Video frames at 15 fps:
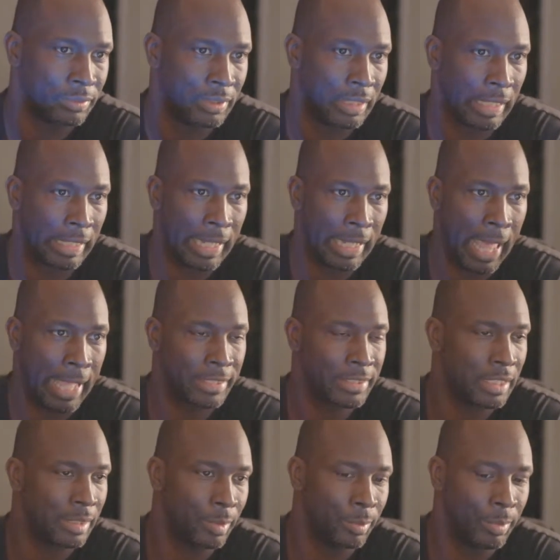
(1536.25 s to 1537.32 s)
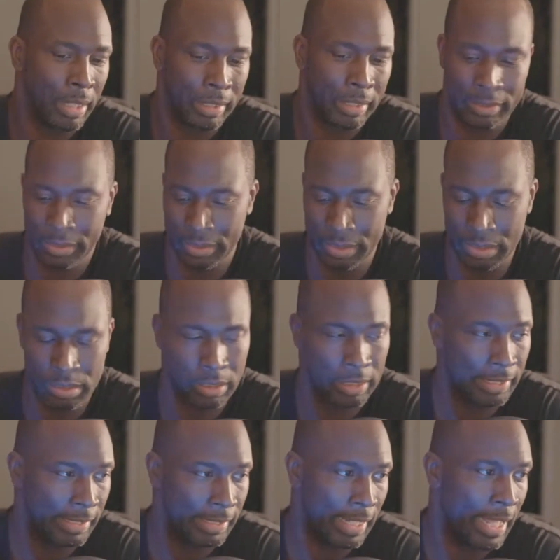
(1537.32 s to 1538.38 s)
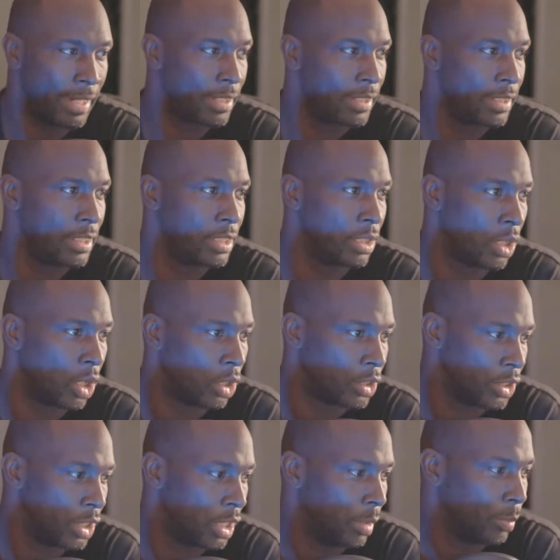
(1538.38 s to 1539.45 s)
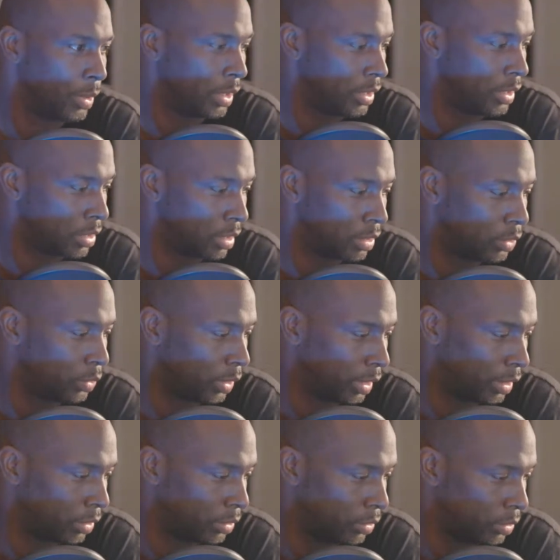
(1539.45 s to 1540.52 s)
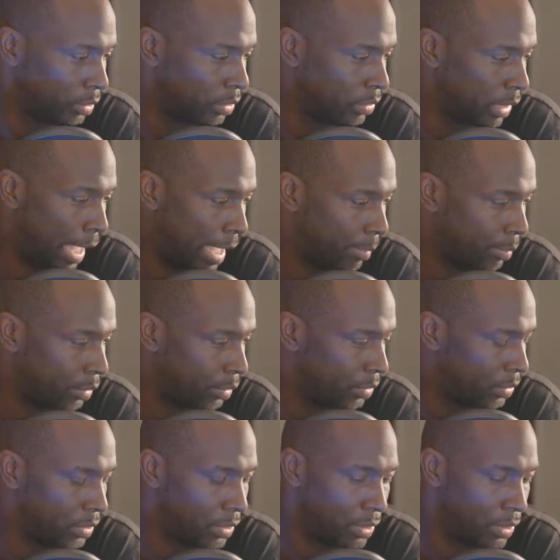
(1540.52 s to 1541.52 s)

and ask them about it because a lot of these large companies, including Google, Apple,